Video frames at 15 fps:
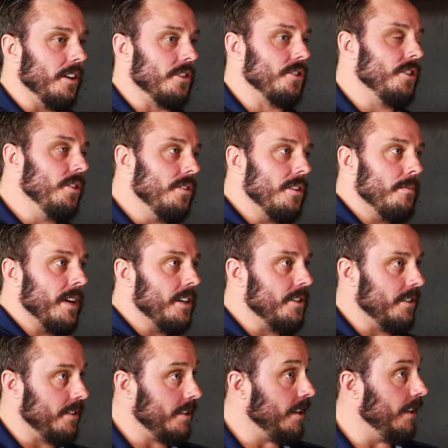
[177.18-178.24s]
there's two
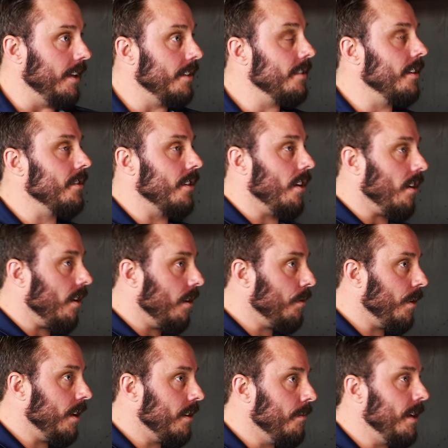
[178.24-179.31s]
dimensions to this. There's a
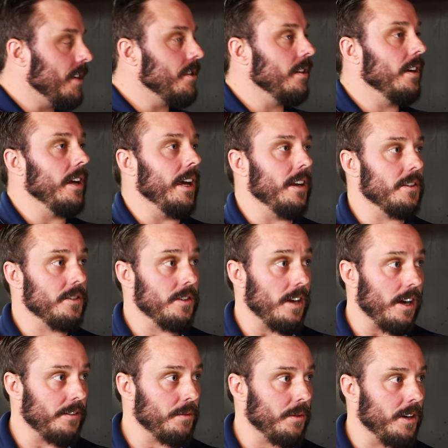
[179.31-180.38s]
hardware dimension and a
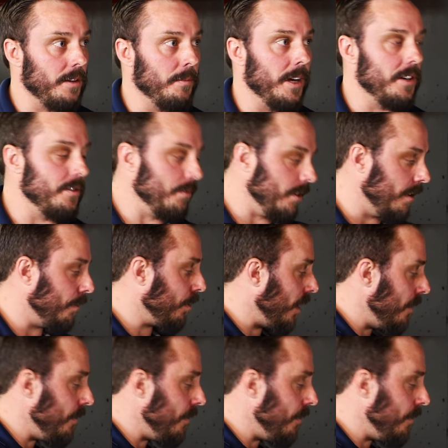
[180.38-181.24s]
software dimension. We're going to